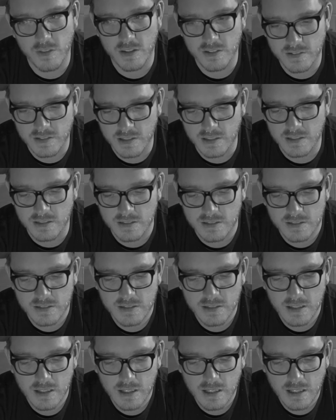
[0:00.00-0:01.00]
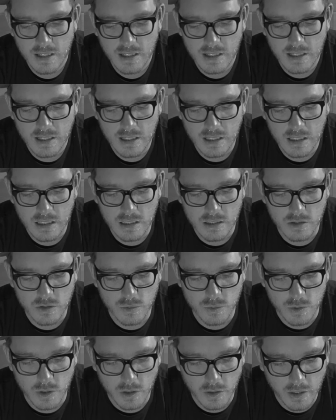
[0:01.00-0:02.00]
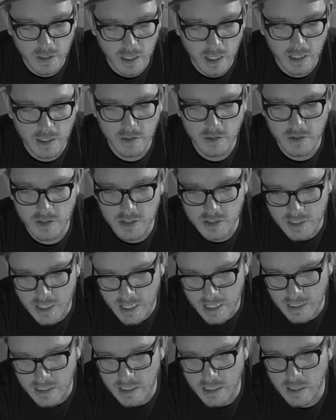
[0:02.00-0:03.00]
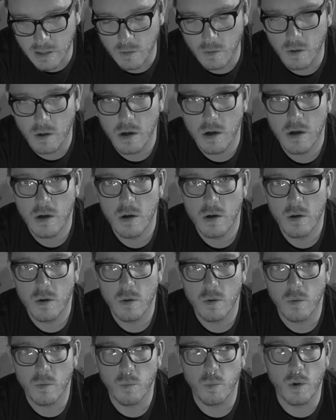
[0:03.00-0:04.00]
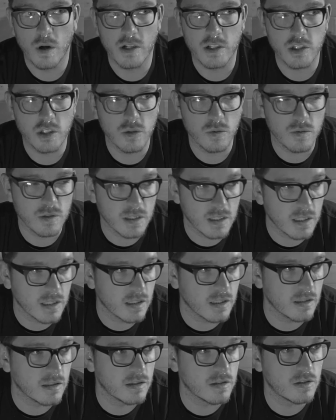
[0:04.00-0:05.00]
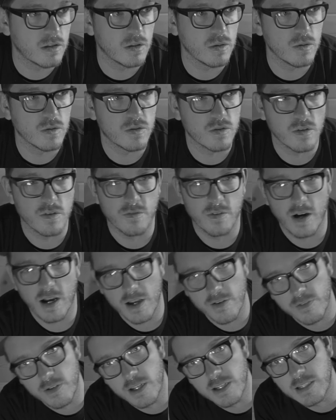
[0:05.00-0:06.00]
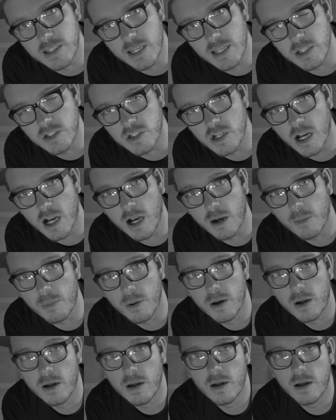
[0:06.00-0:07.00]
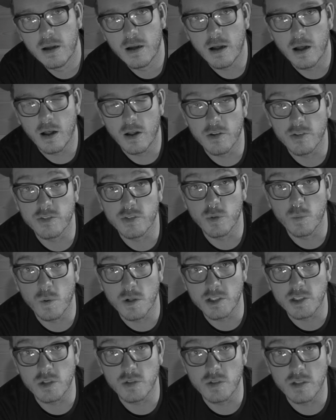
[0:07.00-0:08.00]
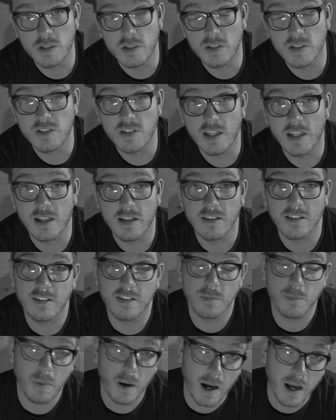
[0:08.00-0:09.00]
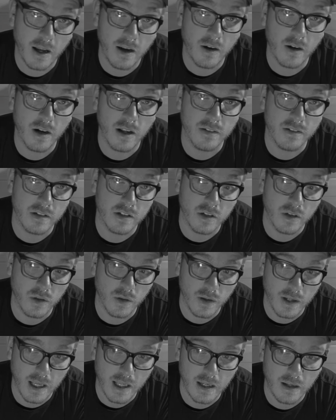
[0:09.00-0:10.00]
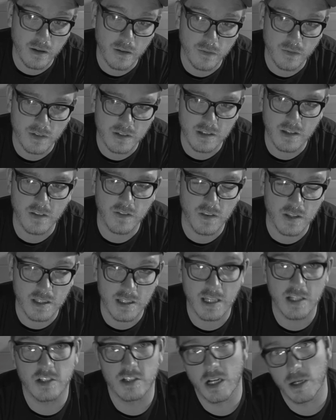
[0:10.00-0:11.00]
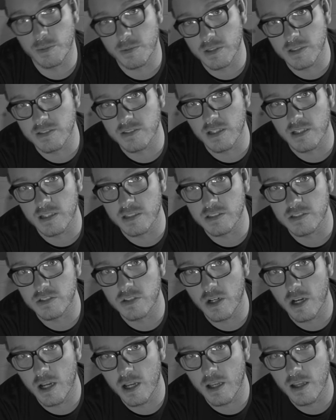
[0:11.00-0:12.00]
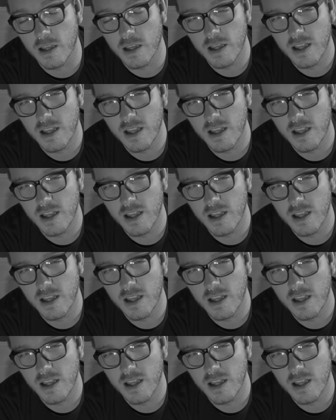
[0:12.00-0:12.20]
this is really understanding what you need to survive in a day job, also what you need to stay inspired as a creative, because I think the day job can suck us dry.